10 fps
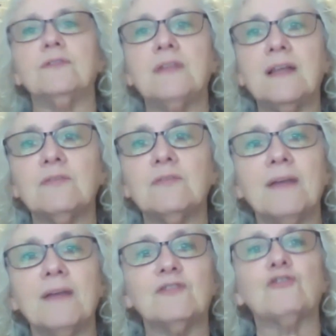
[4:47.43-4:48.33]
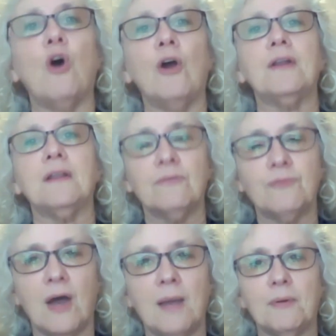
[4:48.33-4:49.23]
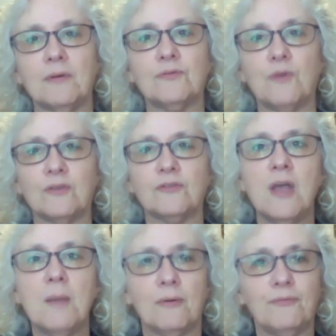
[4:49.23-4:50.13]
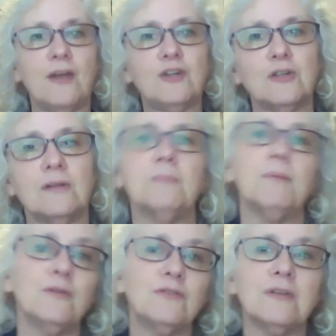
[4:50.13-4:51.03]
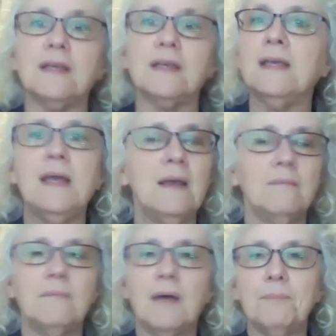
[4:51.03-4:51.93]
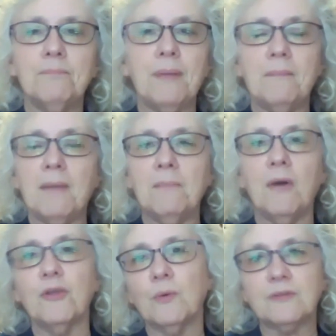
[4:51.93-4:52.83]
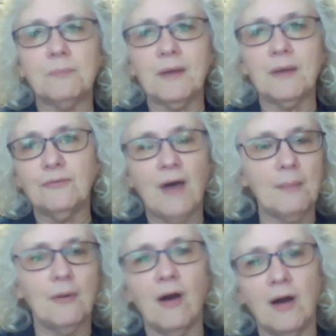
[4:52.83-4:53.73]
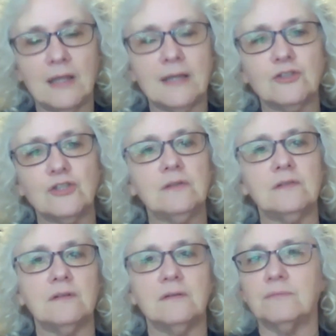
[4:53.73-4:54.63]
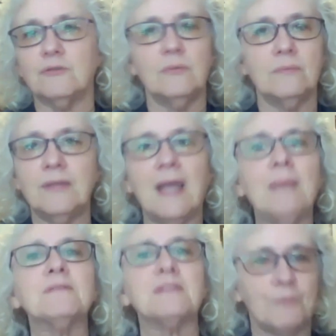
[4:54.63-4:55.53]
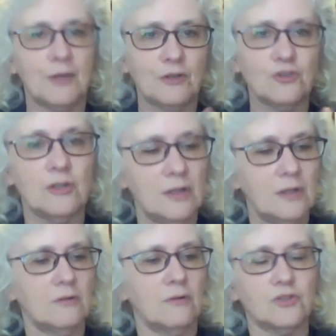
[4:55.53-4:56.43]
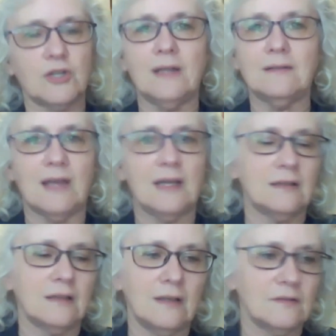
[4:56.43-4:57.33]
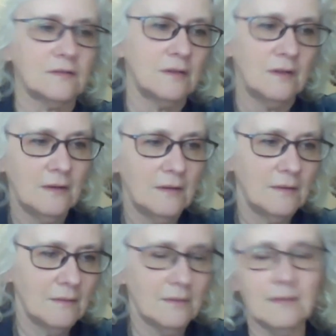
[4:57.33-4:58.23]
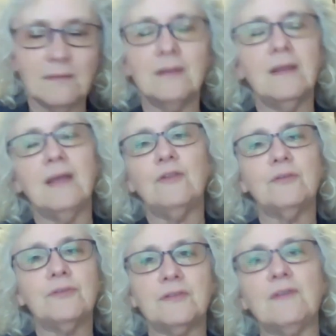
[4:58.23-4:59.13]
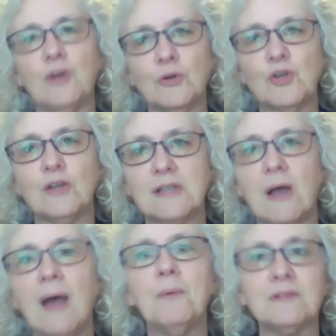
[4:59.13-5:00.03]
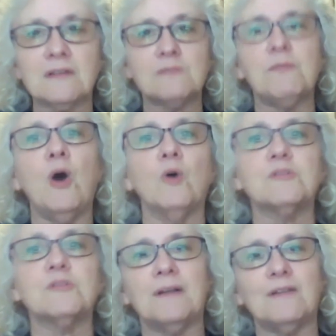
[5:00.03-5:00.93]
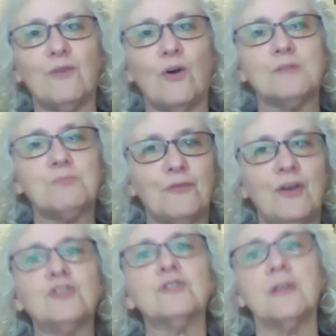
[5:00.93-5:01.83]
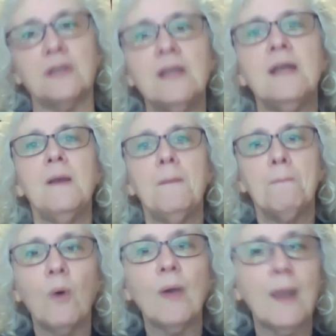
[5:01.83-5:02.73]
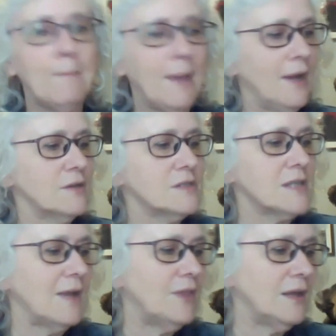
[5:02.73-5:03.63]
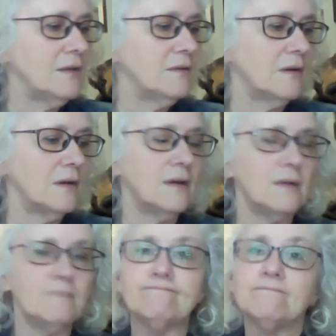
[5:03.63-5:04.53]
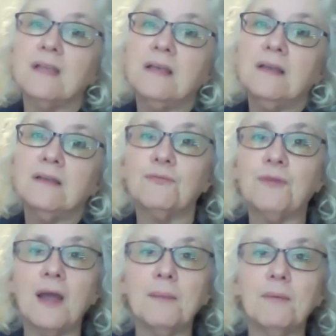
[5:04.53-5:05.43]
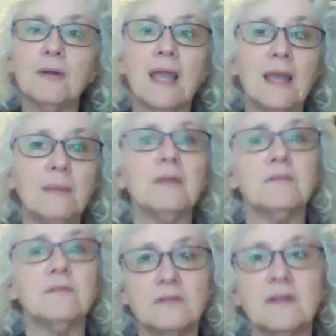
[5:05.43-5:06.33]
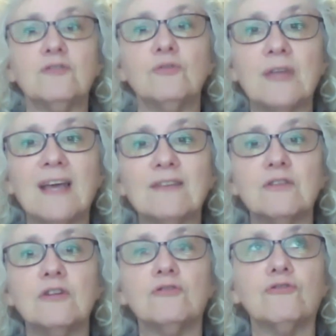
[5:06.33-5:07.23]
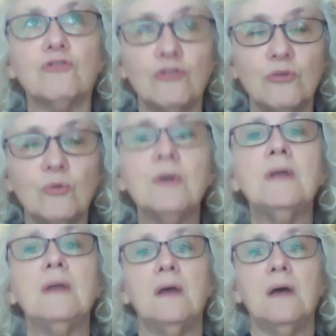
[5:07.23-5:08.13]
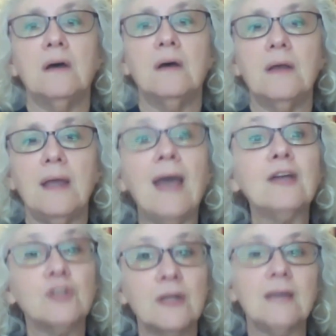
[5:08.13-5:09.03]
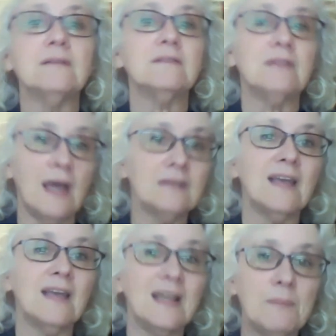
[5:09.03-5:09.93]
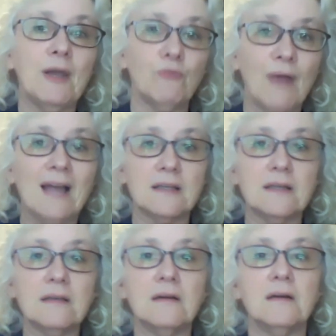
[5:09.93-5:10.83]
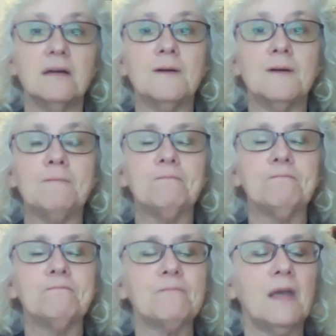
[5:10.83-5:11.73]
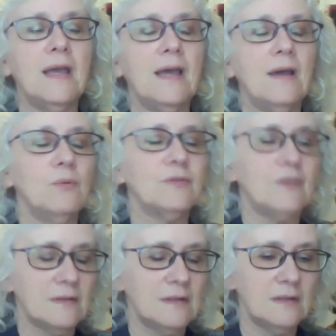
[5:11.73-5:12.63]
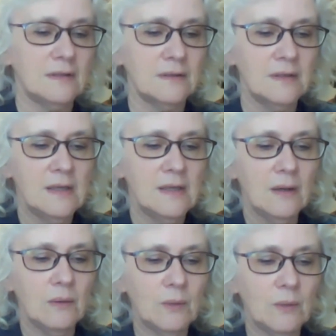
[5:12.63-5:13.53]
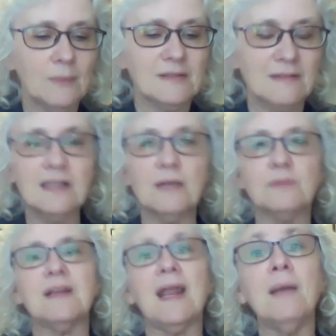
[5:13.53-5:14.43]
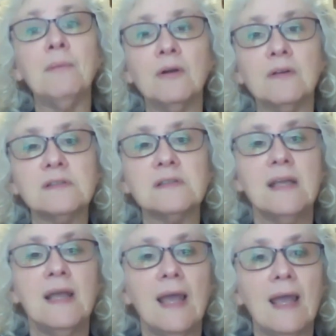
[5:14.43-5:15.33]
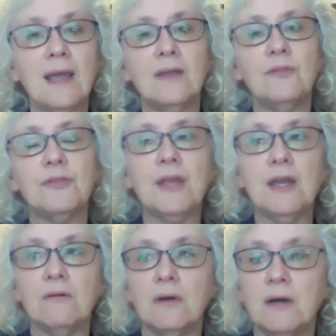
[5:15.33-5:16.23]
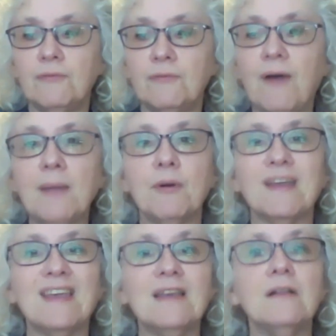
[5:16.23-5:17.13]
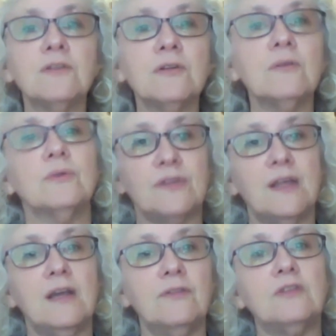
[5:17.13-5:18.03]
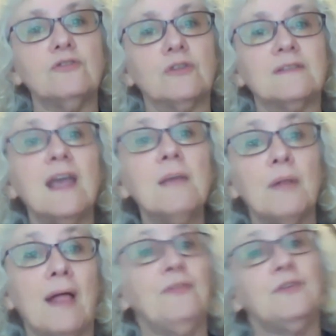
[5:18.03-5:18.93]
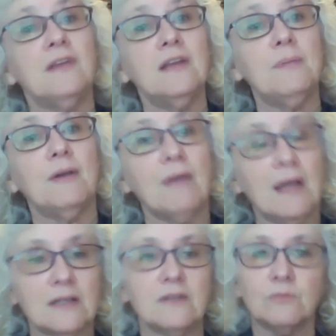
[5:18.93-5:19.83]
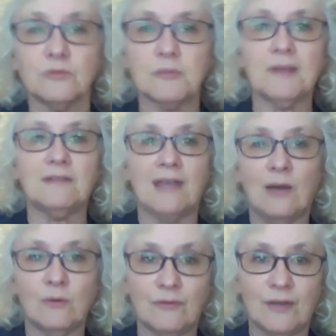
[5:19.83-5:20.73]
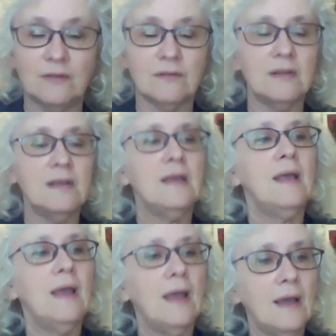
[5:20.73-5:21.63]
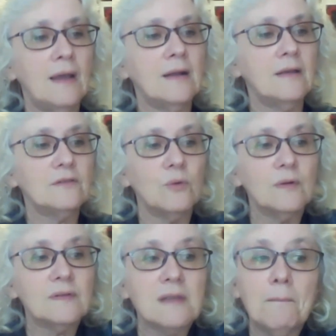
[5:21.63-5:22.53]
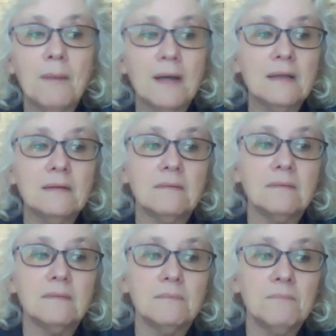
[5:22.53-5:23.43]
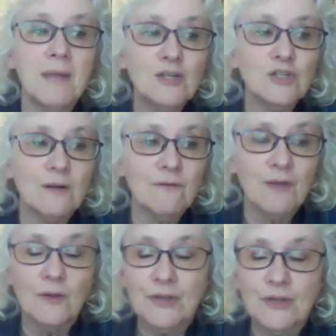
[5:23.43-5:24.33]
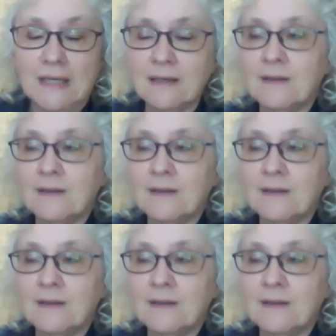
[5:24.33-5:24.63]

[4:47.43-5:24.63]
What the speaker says: So that's my start in fiber as far as professionally. Personally, my mother was a big fiberholic. She used to name something. She knitted, crochet, tatted lace, and the stuff goes on. So I was exposed, but as far as professionally, mohair bears. And then the fiber came, as you said, 2002, actually at a teddy bear rally. Was at the when I was attending, it was in Amherst, and their fiber guild was there. They took a table at the teddy bear rally because it was a big town event, and I saw somebody mention felting.